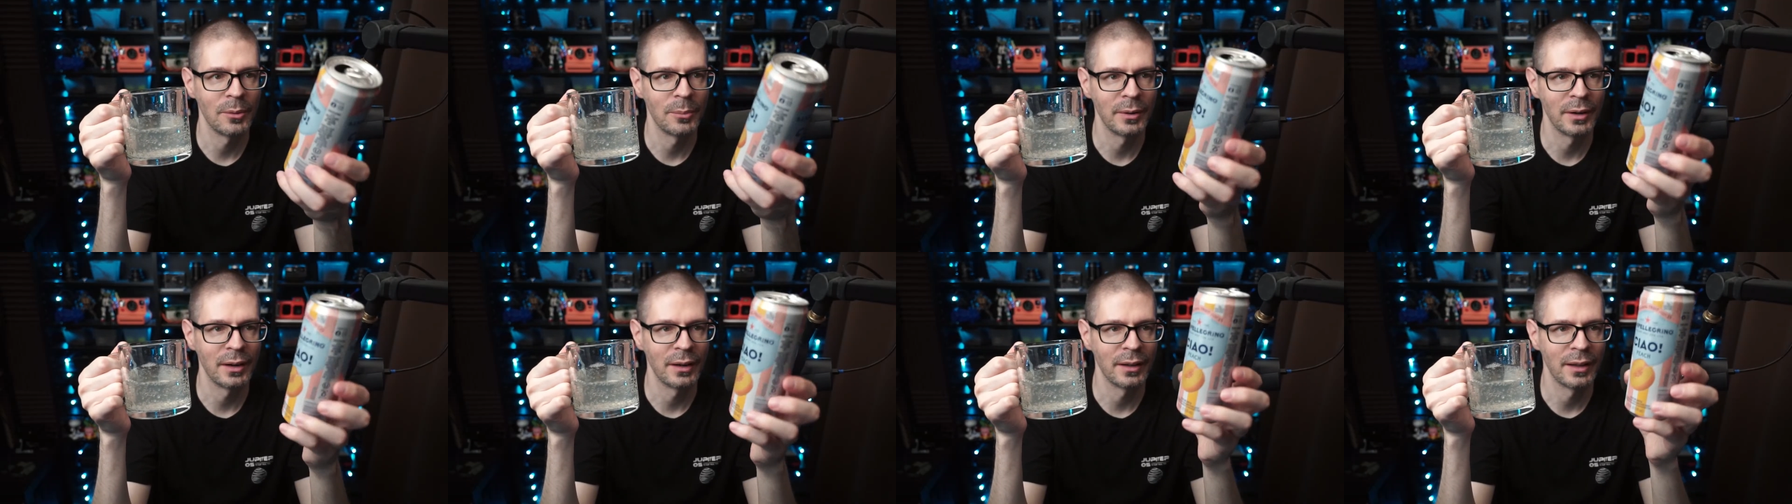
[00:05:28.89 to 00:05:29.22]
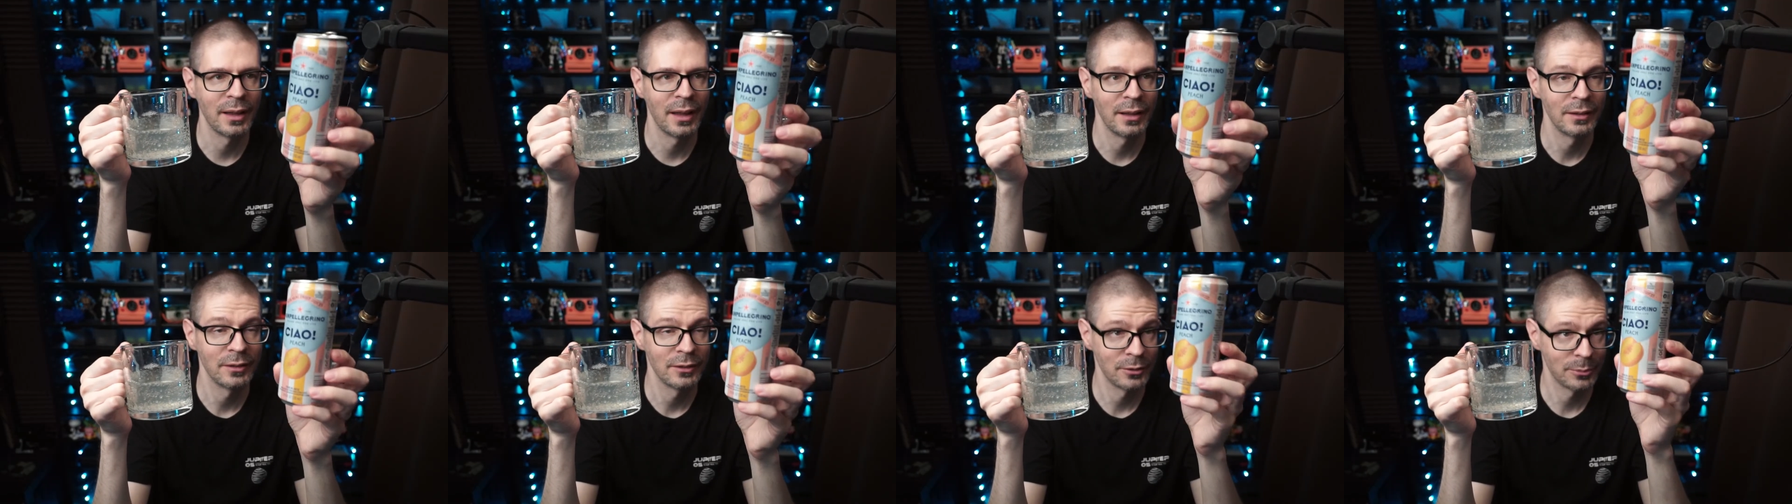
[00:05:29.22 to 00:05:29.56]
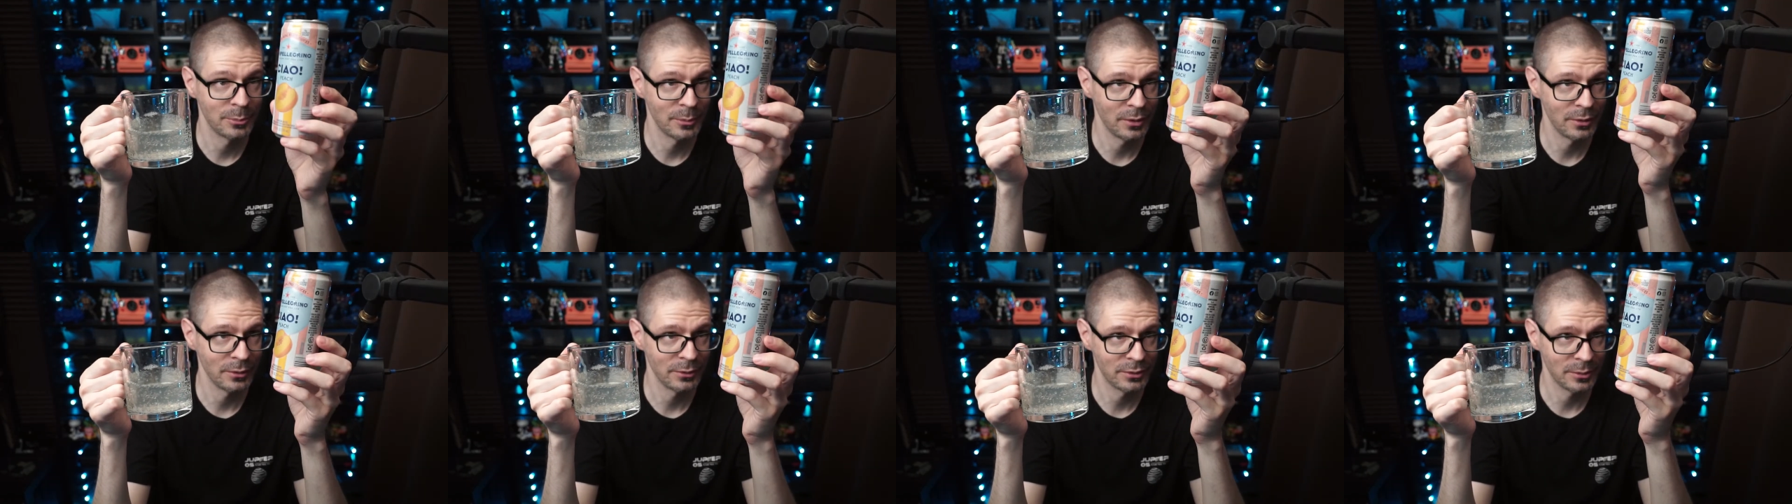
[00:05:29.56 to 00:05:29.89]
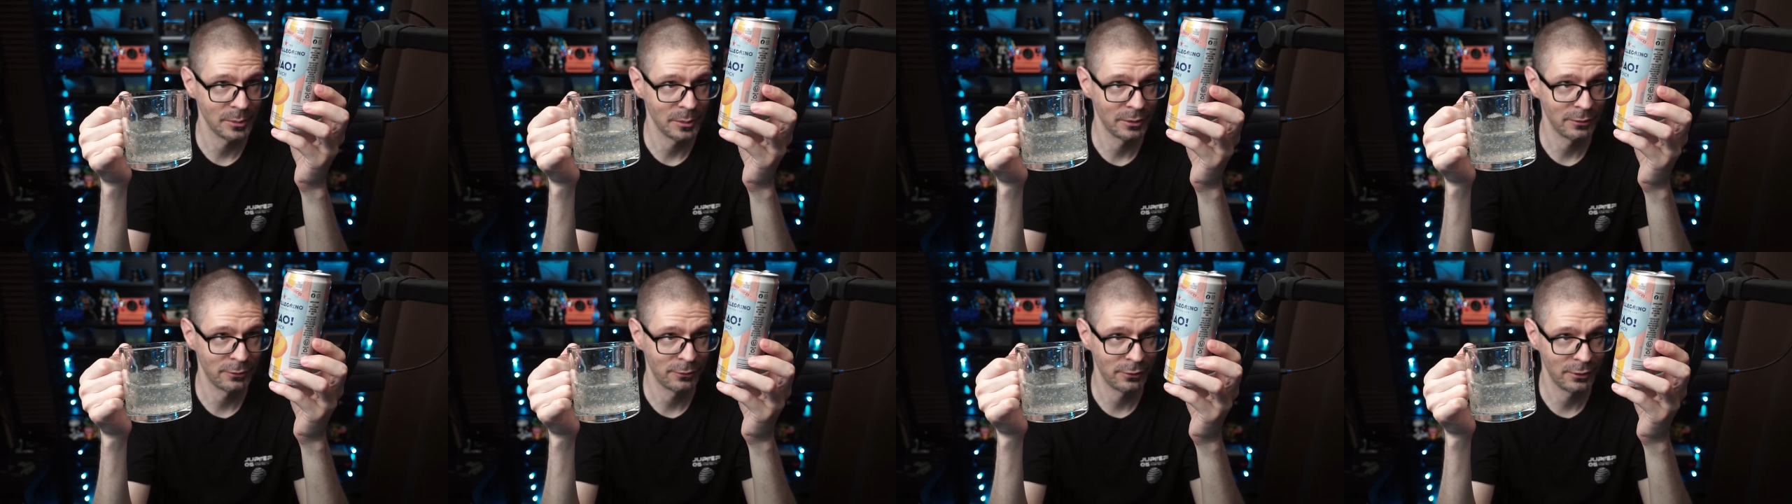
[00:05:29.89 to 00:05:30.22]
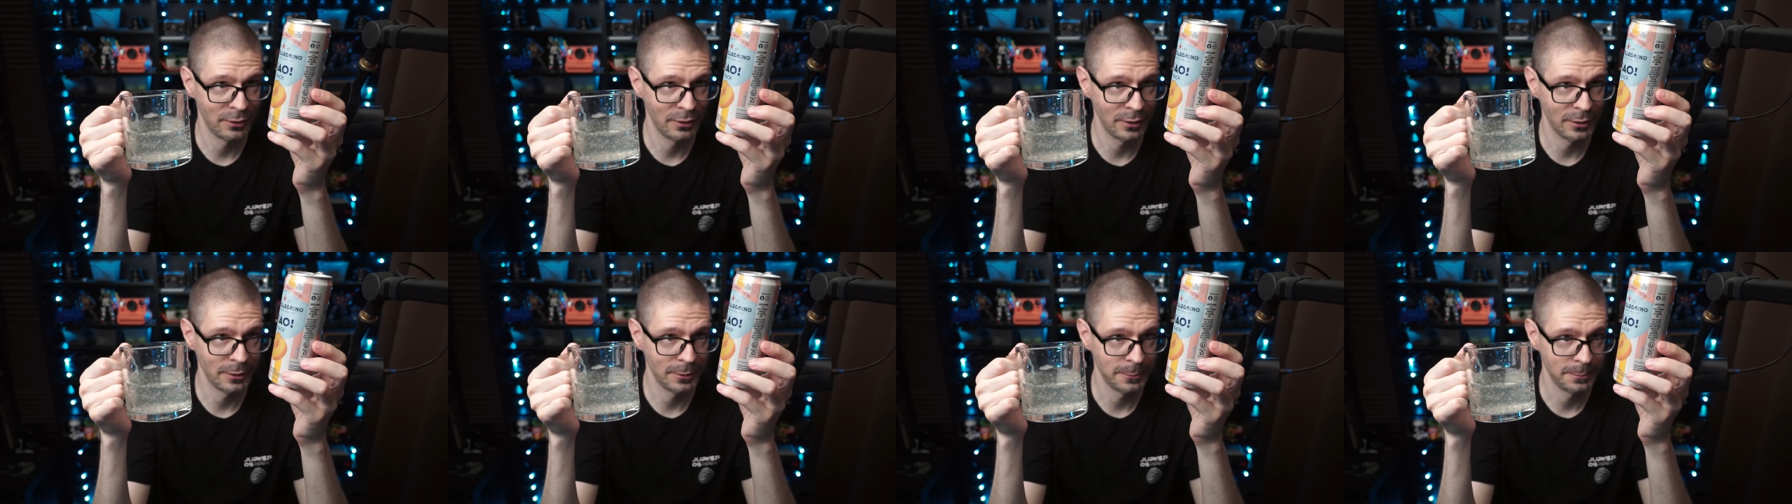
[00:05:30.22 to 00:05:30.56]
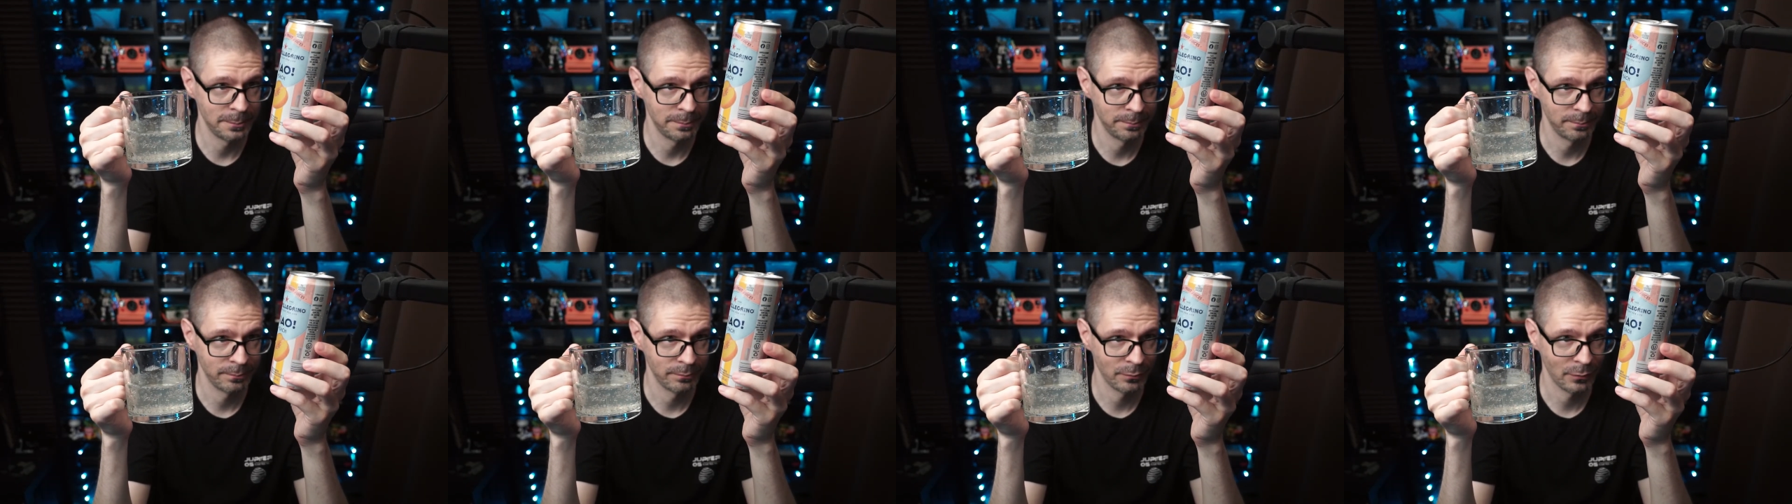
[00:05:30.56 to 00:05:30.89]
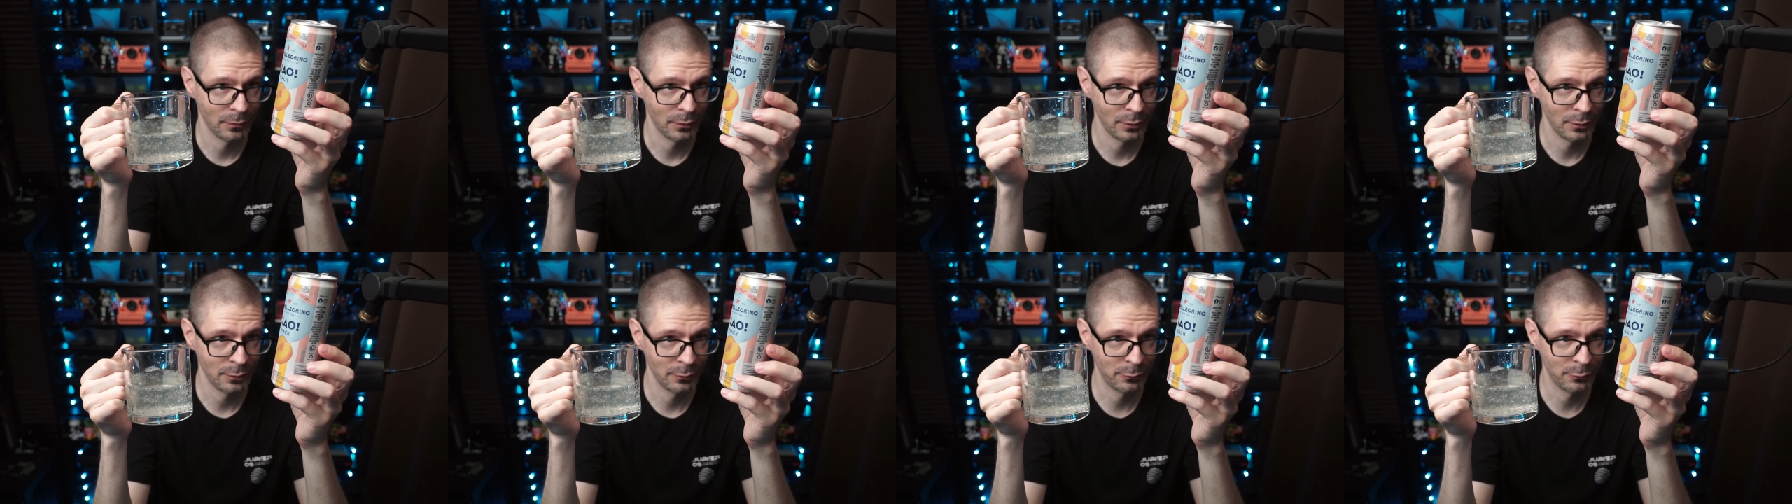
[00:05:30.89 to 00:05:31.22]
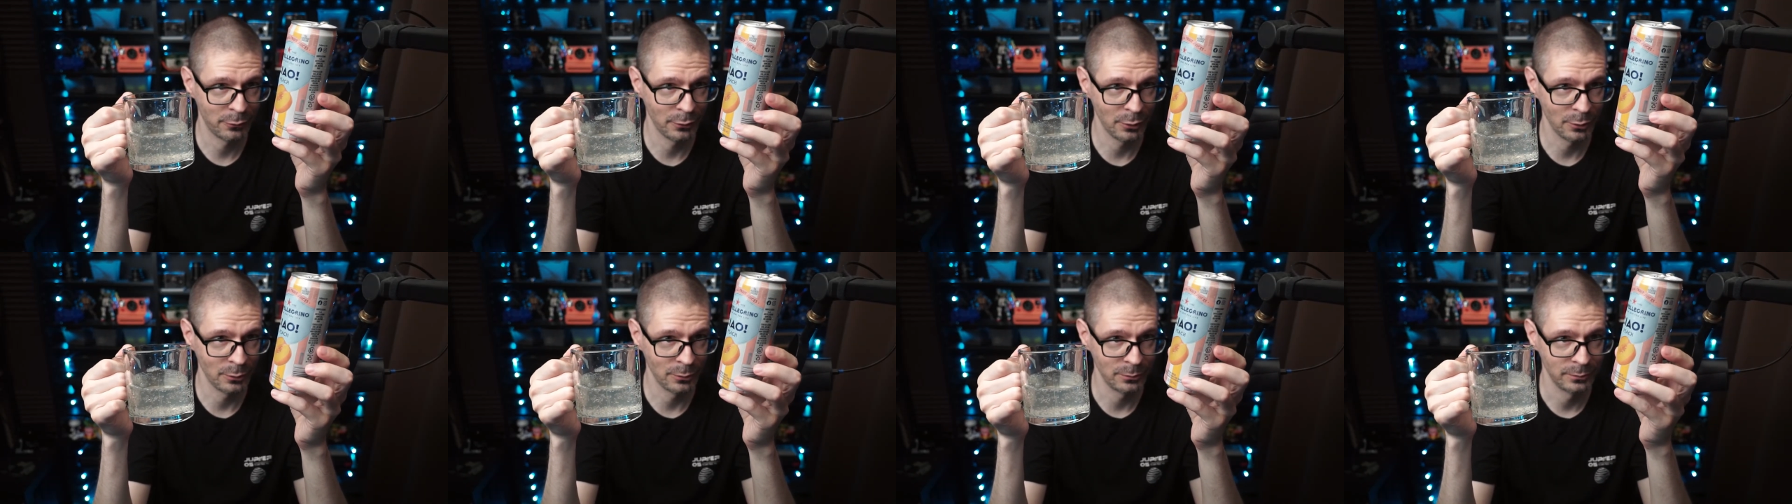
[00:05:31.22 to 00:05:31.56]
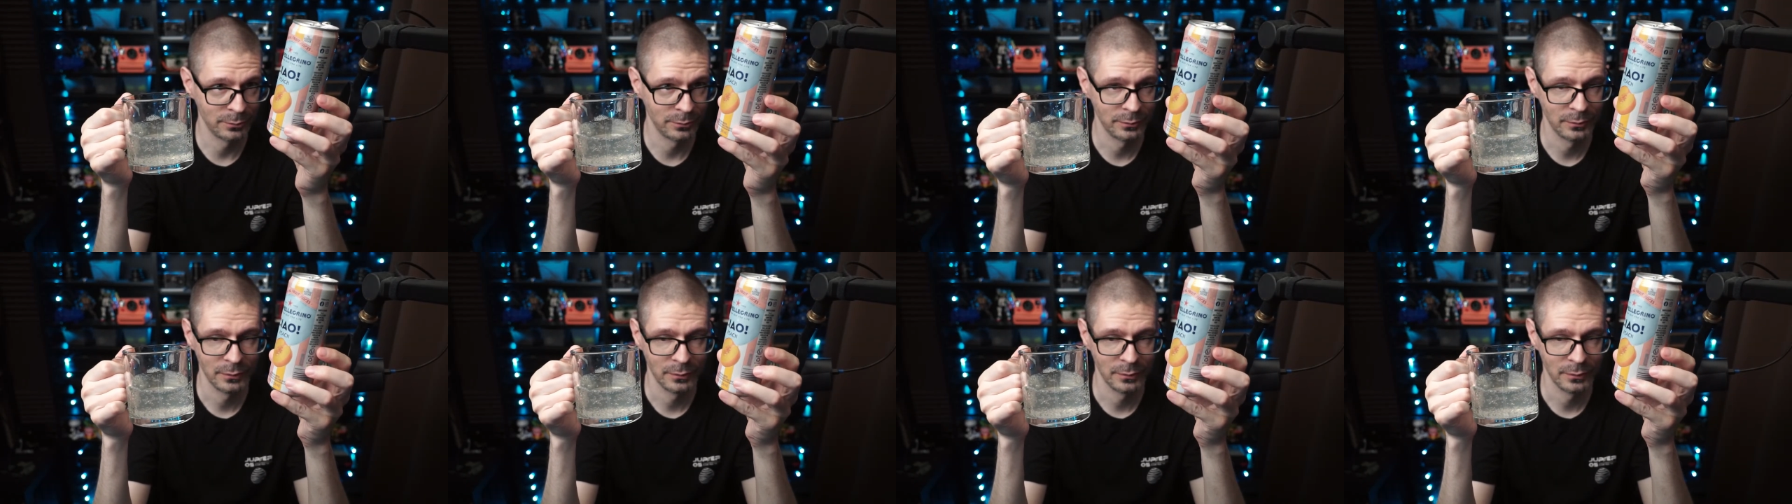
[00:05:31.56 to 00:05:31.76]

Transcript: but I can smell some of the fruit.